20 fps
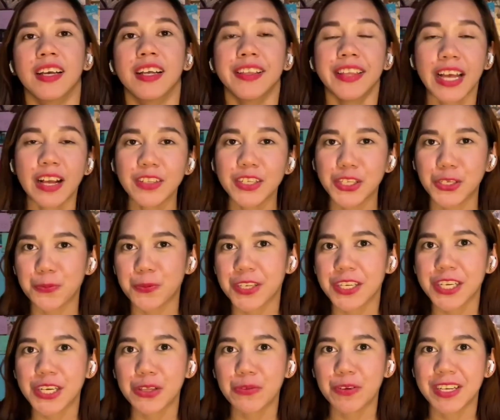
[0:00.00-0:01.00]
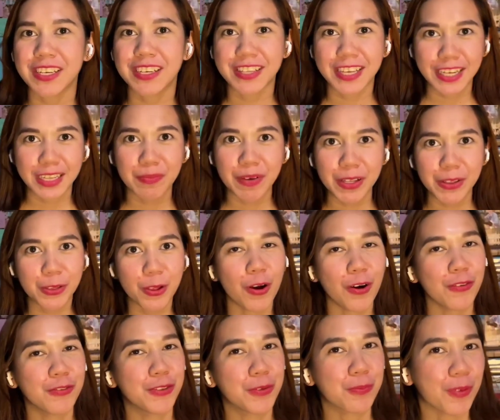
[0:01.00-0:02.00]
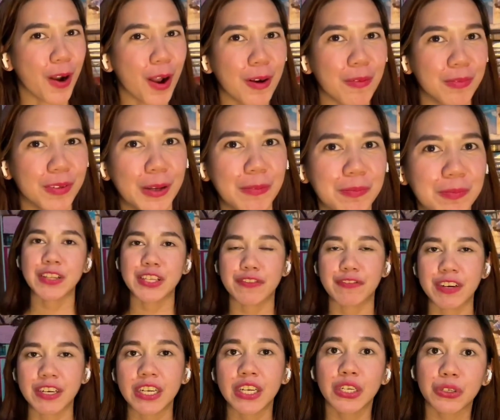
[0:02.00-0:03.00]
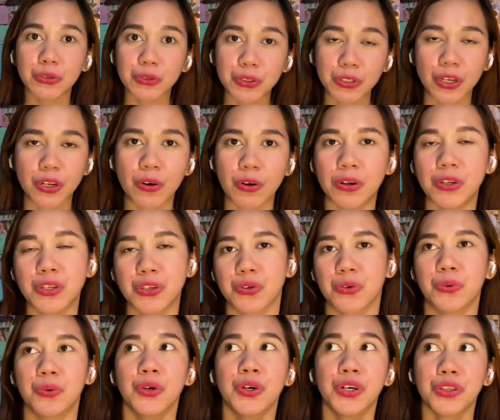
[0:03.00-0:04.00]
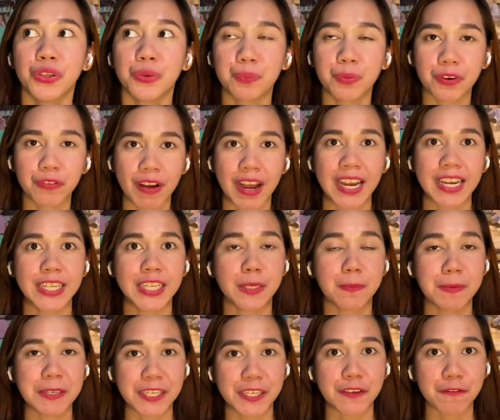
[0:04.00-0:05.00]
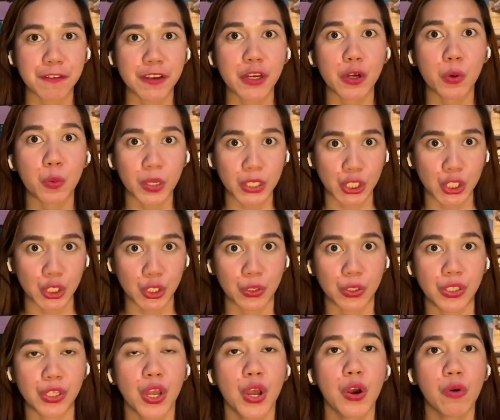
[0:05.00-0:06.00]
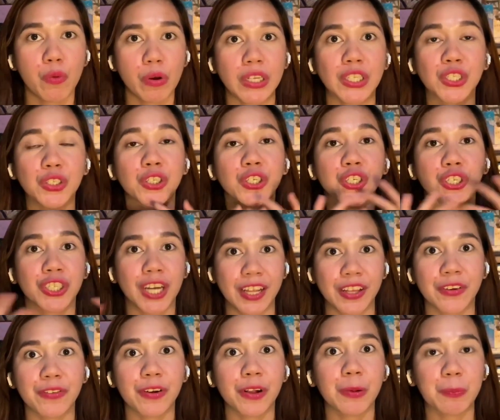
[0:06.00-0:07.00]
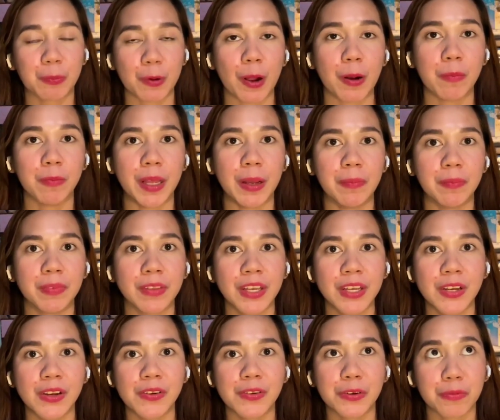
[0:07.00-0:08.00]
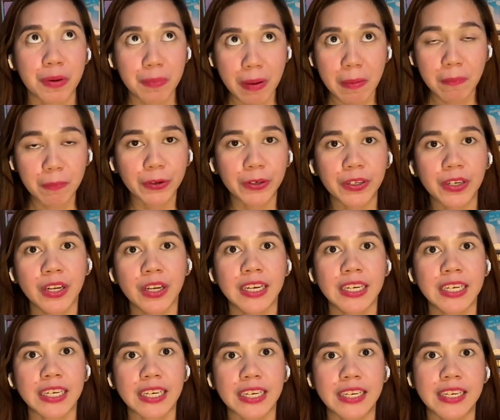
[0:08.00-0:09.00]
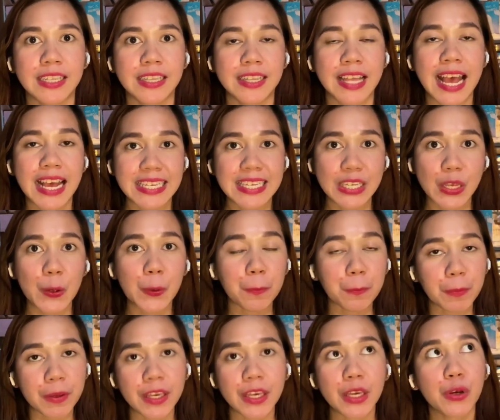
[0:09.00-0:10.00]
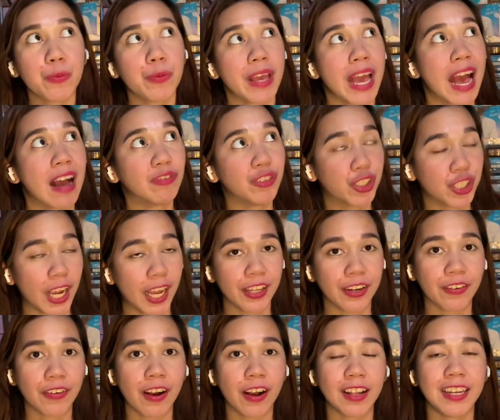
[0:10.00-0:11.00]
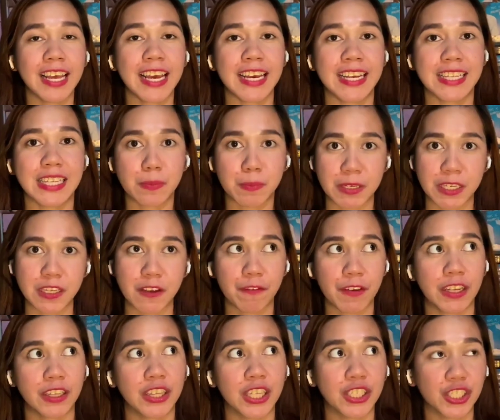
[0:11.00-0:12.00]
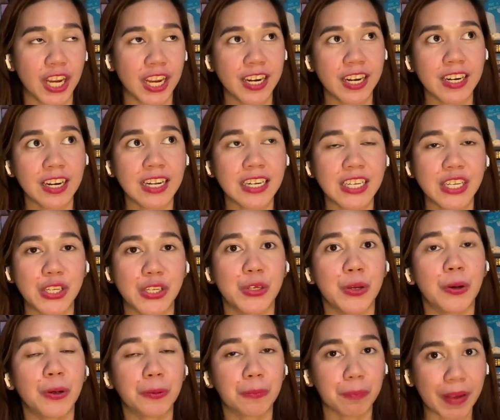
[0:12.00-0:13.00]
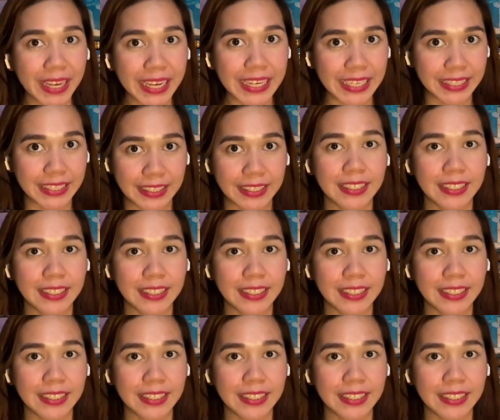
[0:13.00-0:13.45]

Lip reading: Now let's proceed with the statement of the problem. It's very crucial also to provide specific question with your general problem. So remember, in SOP, we have general and specific. The general is your main